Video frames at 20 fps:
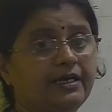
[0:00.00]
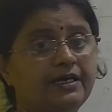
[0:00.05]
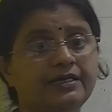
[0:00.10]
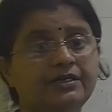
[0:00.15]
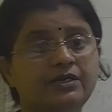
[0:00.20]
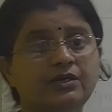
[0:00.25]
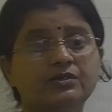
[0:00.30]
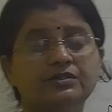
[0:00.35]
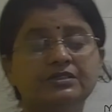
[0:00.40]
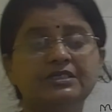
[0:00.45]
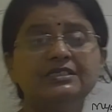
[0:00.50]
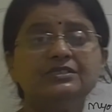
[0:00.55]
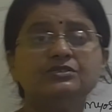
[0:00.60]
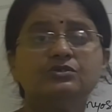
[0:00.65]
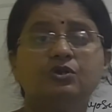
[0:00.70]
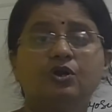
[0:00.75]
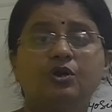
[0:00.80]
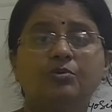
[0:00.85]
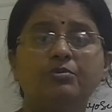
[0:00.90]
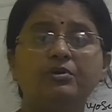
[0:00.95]
Now, this
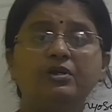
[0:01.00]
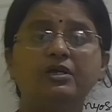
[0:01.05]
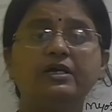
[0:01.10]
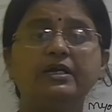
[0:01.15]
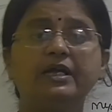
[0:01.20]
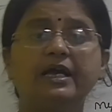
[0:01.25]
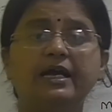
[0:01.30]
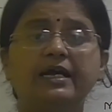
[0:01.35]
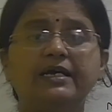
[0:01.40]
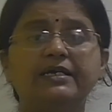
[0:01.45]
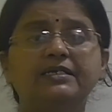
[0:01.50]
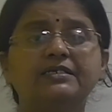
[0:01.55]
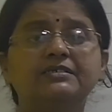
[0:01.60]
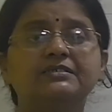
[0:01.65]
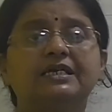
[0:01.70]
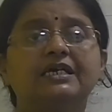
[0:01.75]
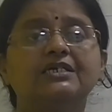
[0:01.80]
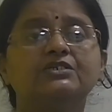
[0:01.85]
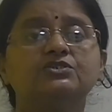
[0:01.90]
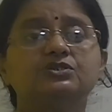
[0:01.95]
globular head is
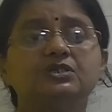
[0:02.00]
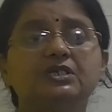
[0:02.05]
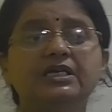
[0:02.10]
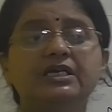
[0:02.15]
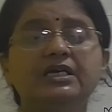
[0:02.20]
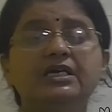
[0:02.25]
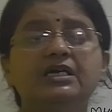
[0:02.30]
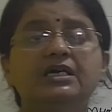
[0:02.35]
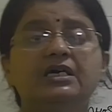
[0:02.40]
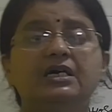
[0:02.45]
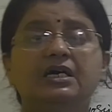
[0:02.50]
actually